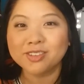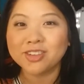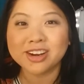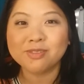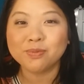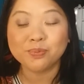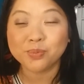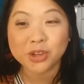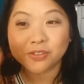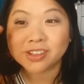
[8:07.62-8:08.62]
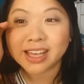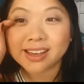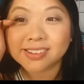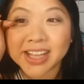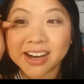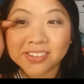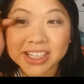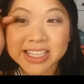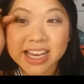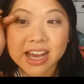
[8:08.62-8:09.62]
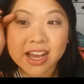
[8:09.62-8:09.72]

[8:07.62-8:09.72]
what a beautiful angle that was.